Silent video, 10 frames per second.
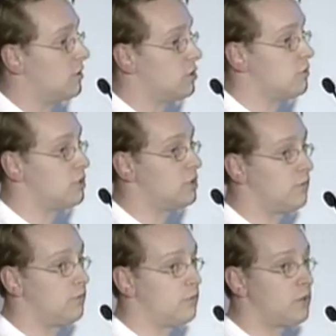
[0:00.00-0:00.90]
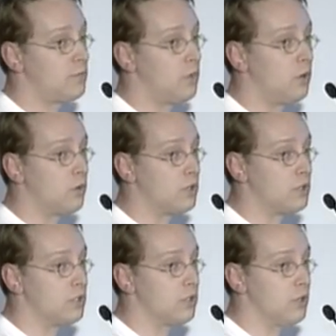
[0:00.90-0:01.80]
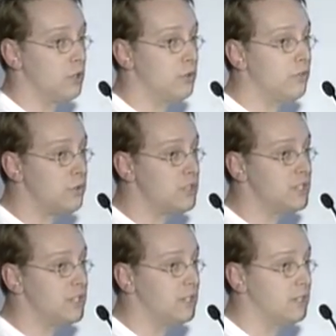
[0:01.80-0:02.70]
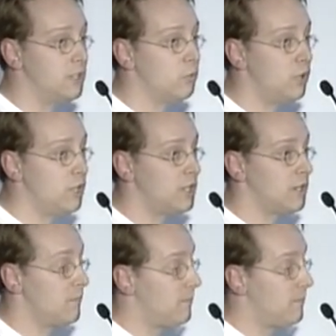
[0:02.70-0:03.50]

goes out from our university network.